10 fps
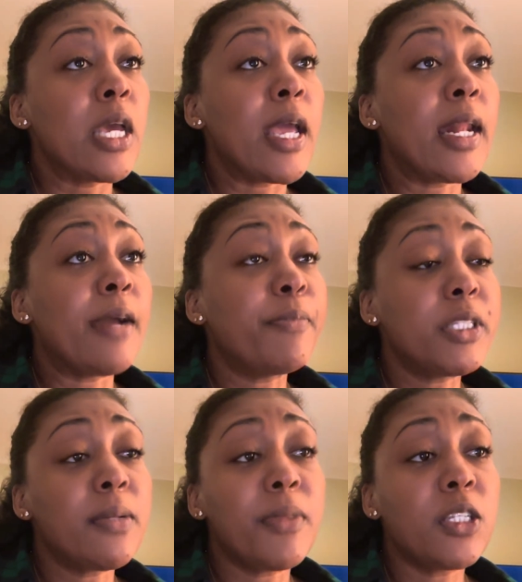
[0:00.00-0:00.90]
And I put
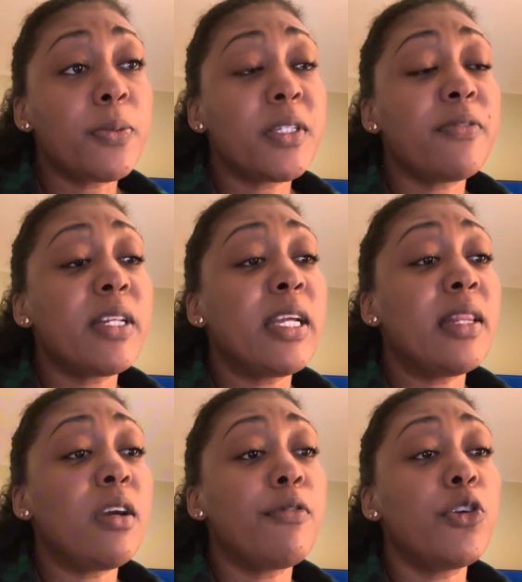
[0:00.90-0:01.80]
something specifically in
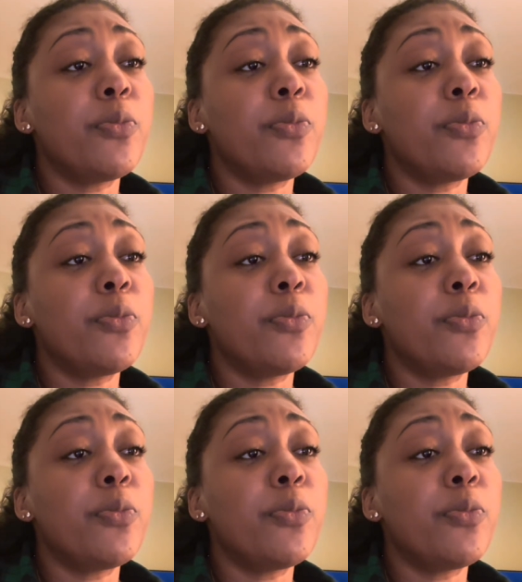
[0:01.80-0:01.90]
there for you,